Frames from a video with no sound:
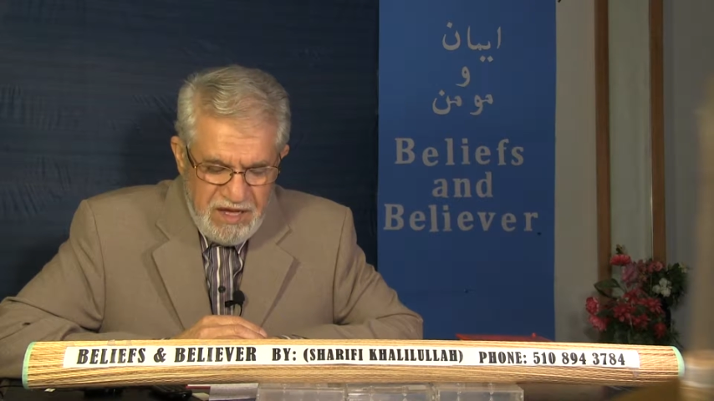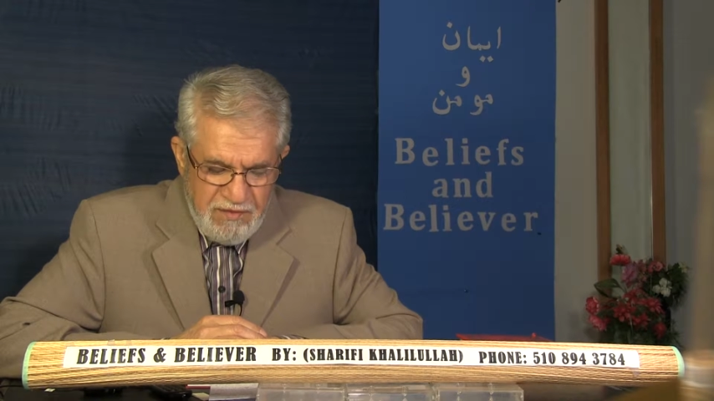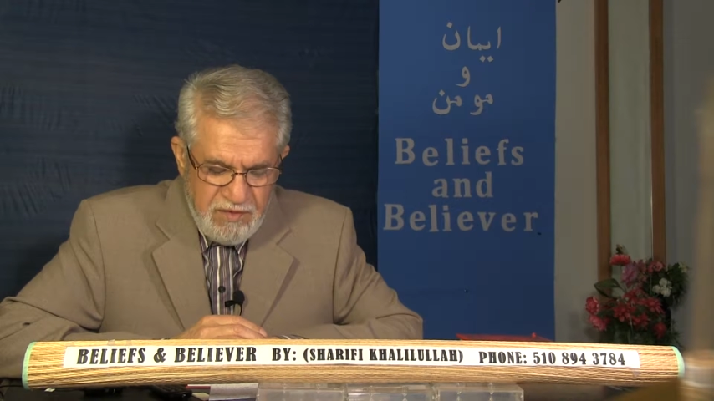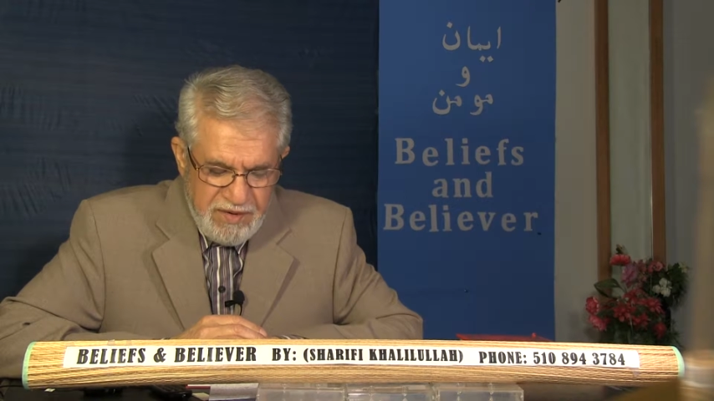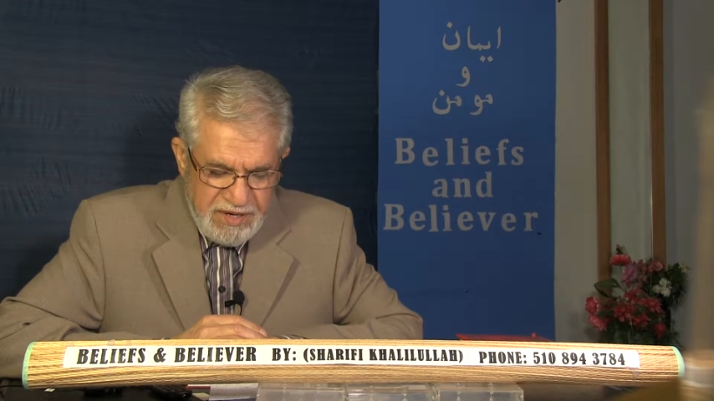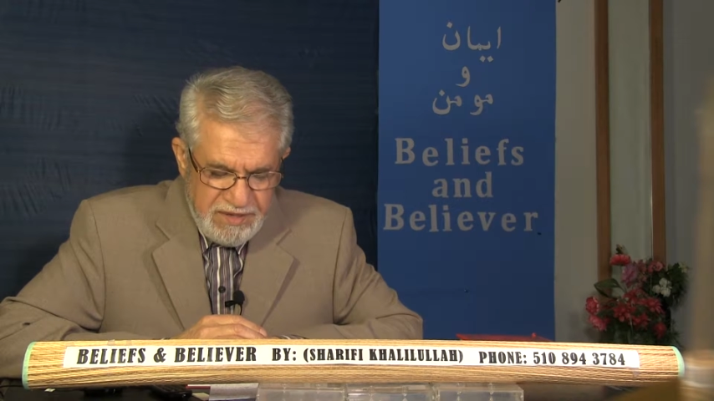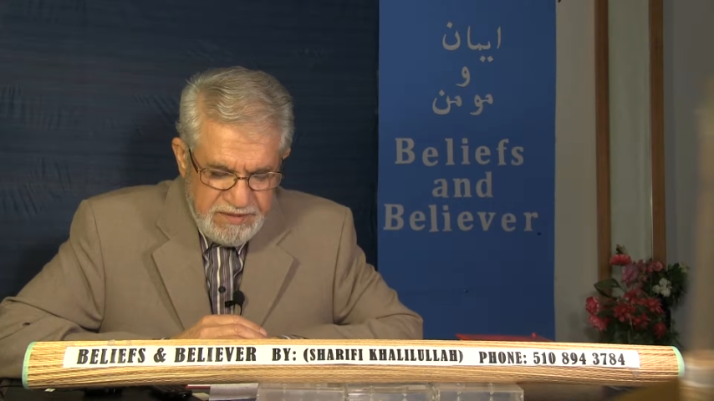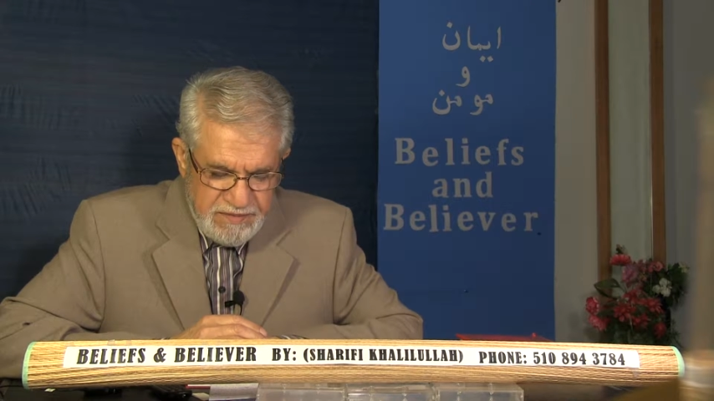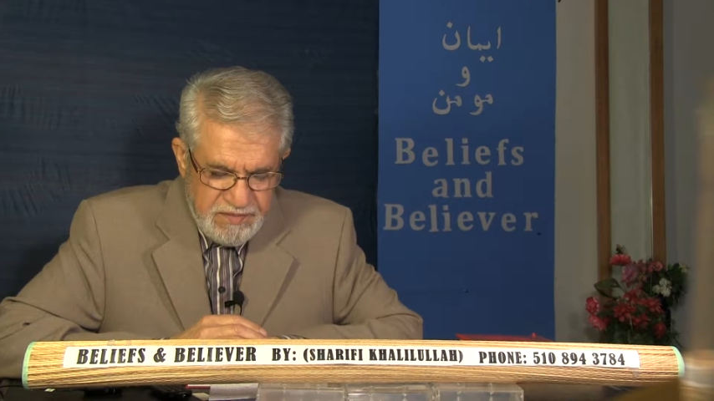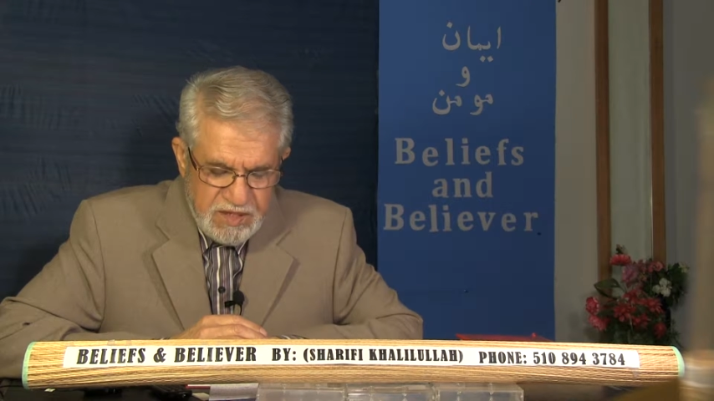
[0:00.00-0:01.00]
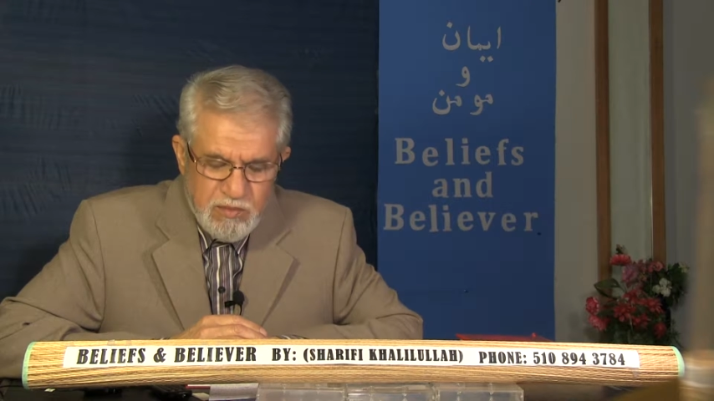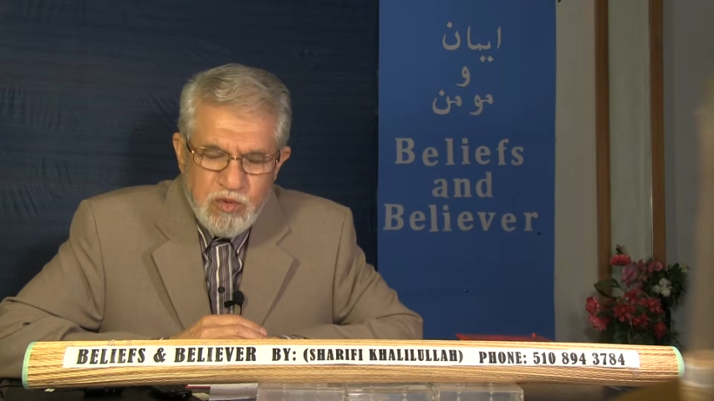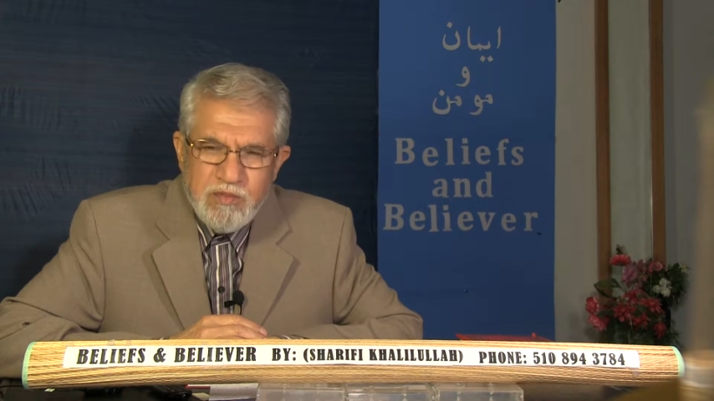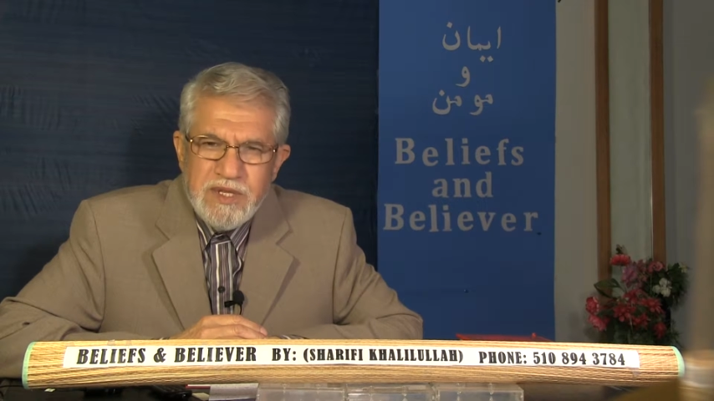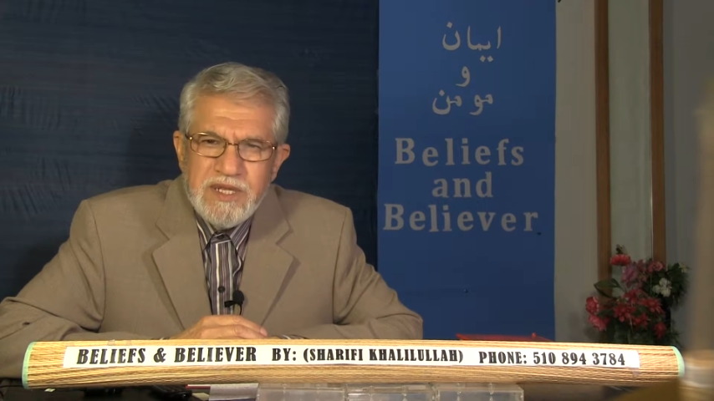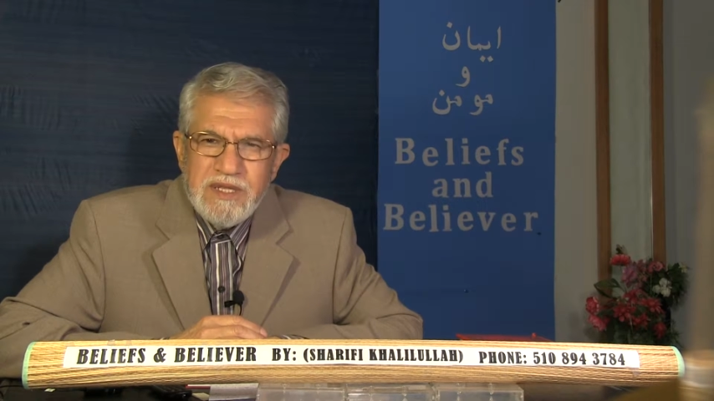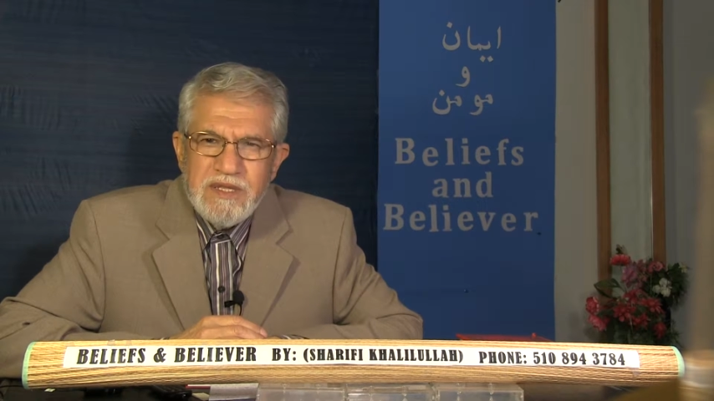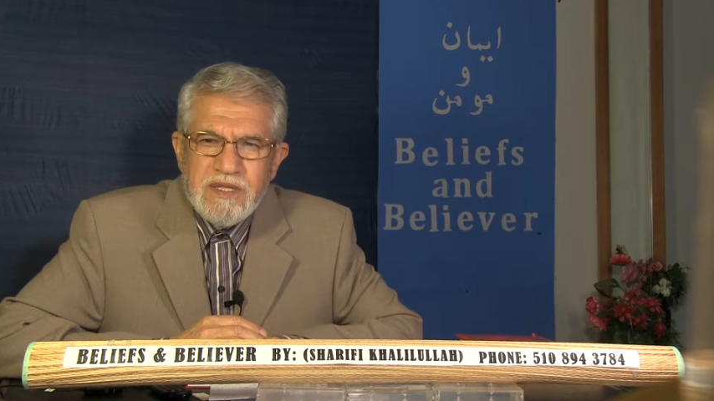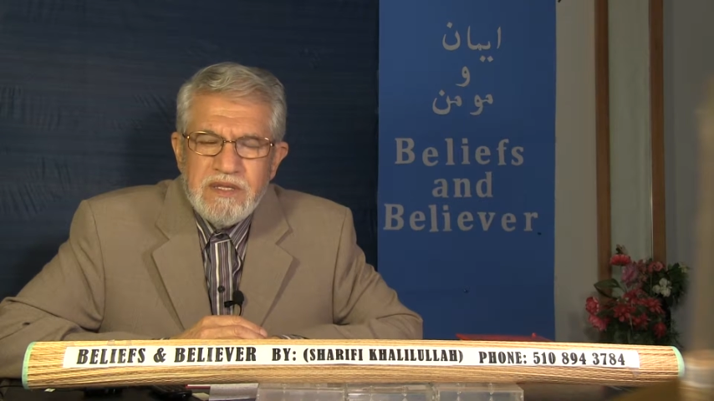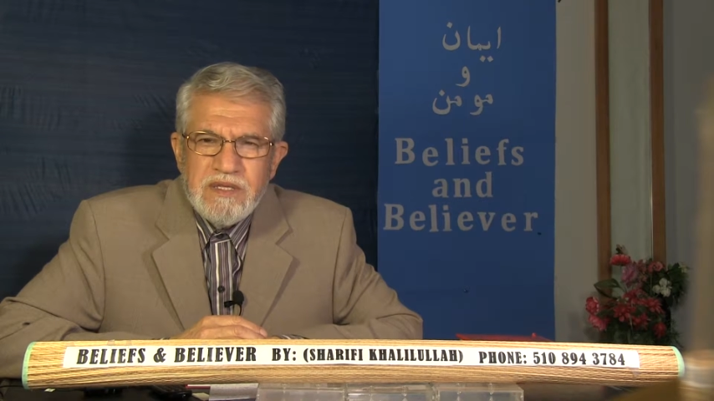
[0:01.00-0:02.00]
However, the
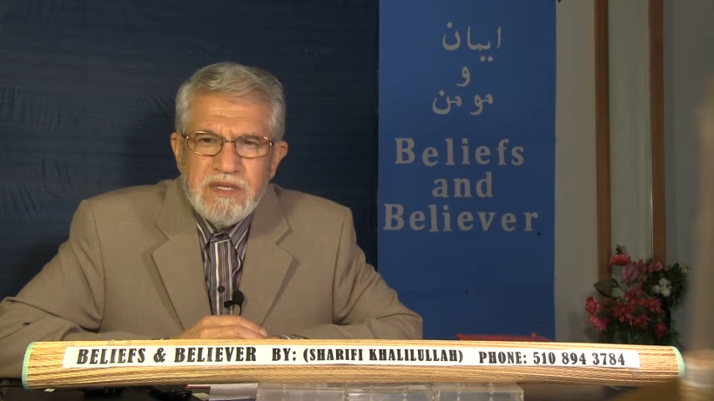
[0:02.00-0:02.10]
Mu'min,